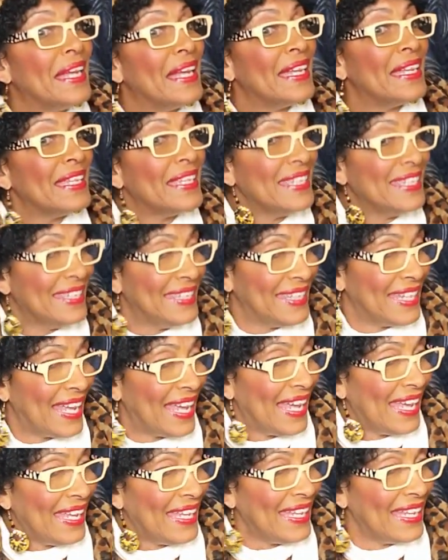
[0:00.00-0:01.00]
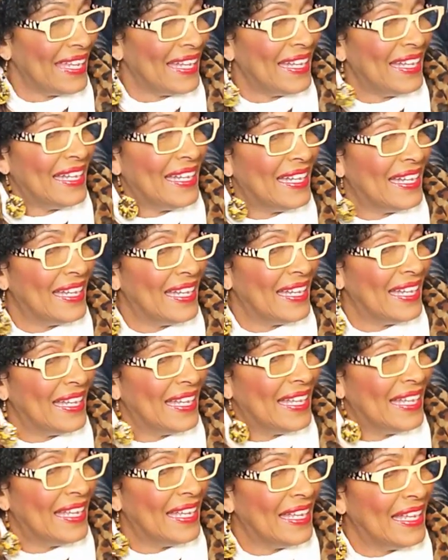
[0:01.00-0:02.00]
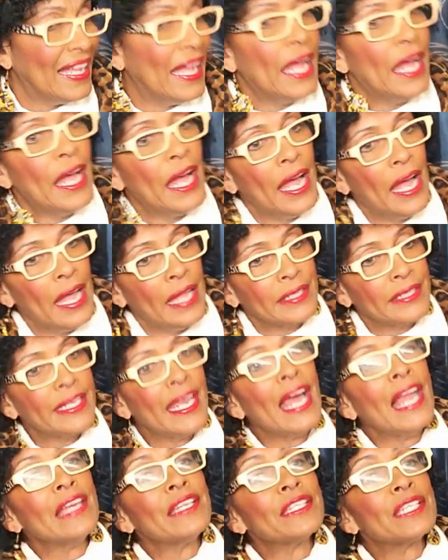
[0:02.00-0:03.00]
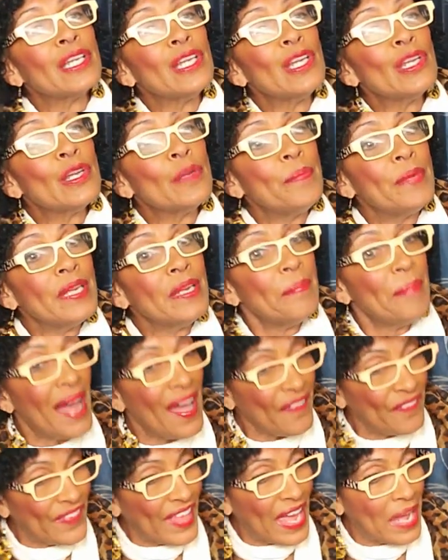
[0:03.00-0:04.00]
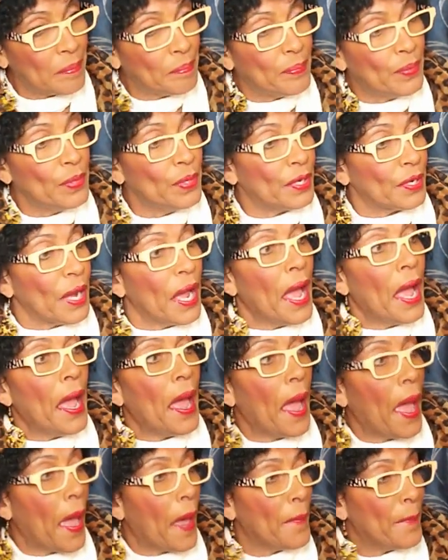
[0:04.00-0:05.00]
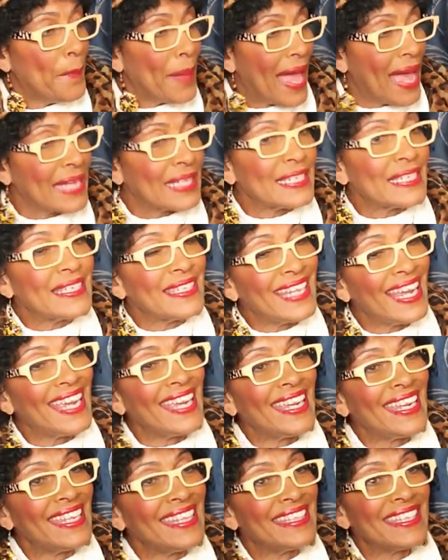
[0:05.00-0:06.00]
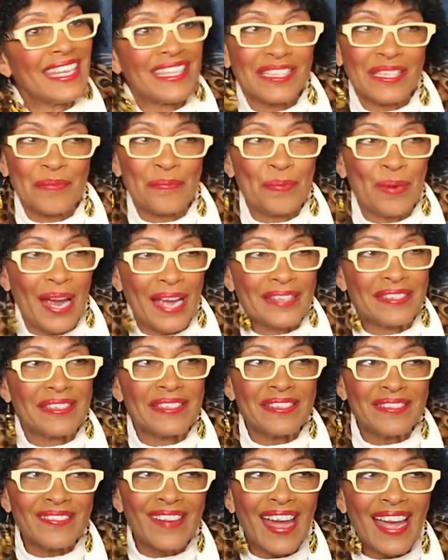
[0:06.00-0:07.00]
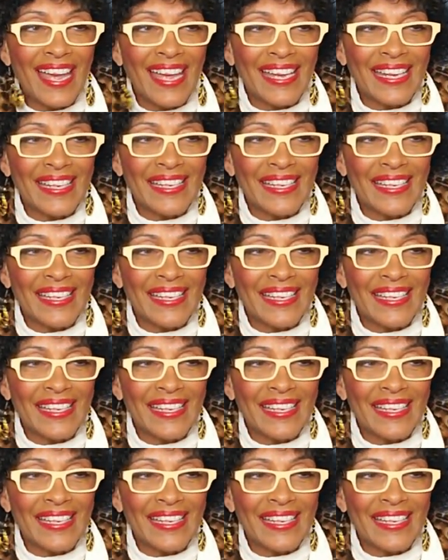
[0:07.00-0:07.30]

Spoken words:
Yeah. Tell us a little bit about that book. Backstage at The Price is Right.